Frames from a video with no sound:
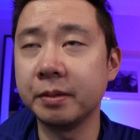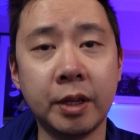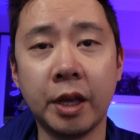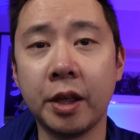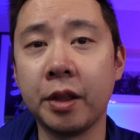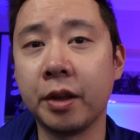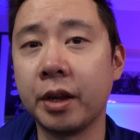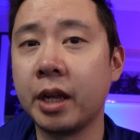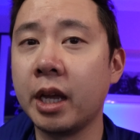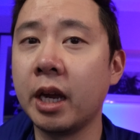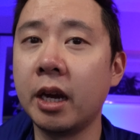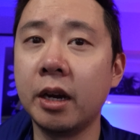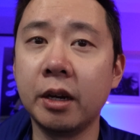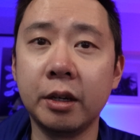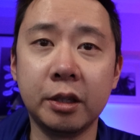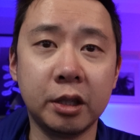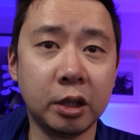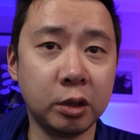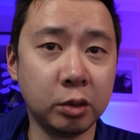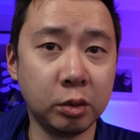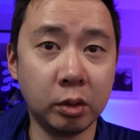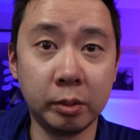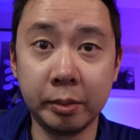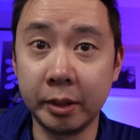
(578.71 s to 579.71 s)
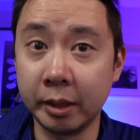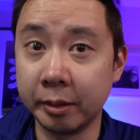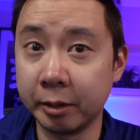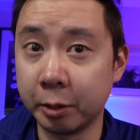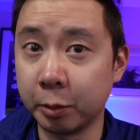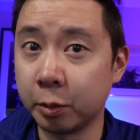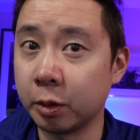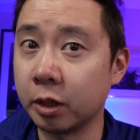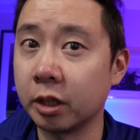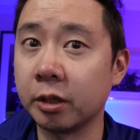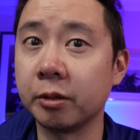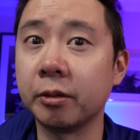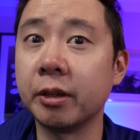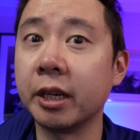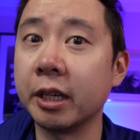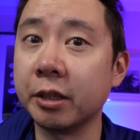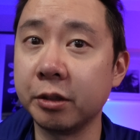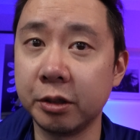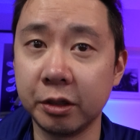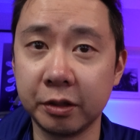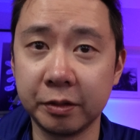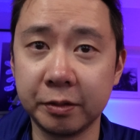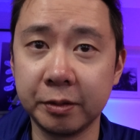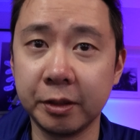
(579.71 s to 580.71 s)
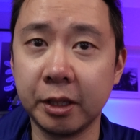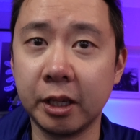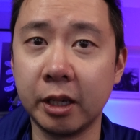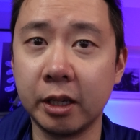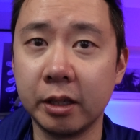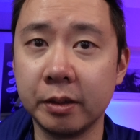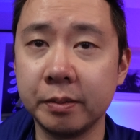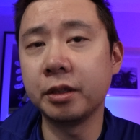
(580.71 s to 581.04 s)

The other characters will be able to work around your flaw,